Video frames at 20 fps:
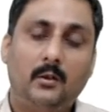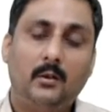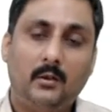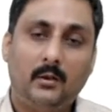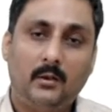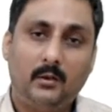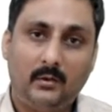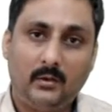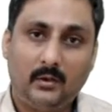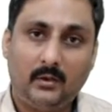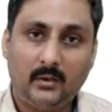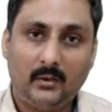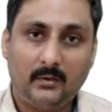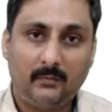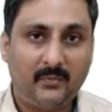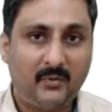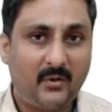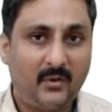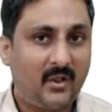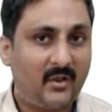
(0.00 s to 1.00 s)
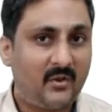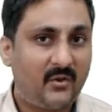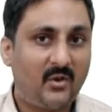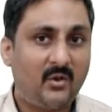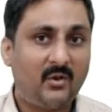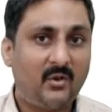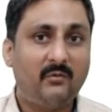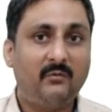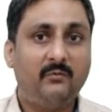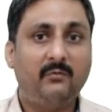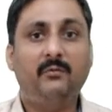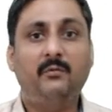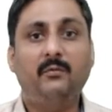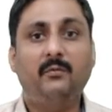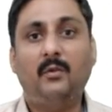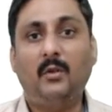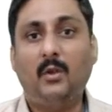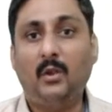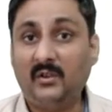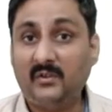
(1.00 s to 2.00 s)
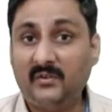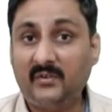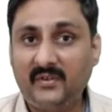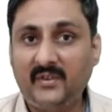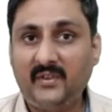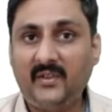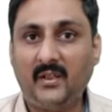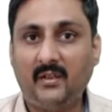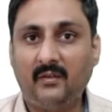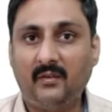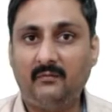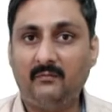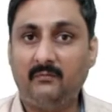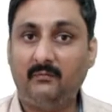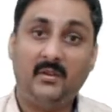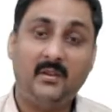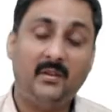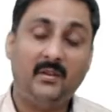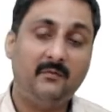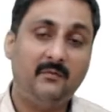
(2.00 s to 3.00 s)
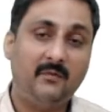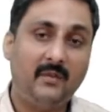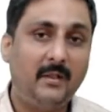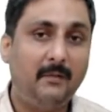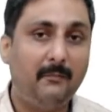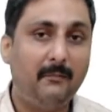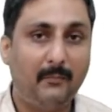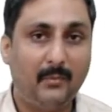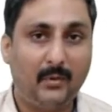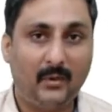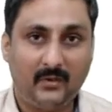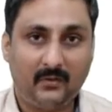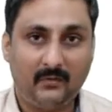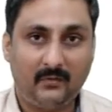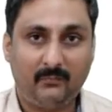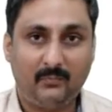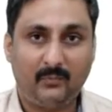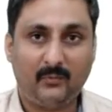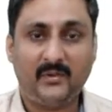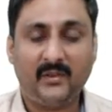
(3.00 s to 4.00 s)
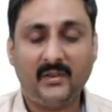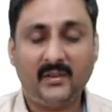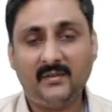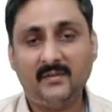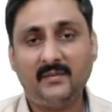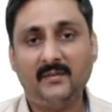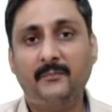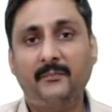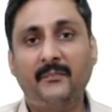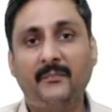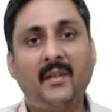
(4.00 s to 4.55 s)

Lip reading: the production of oxygen, which is very important process.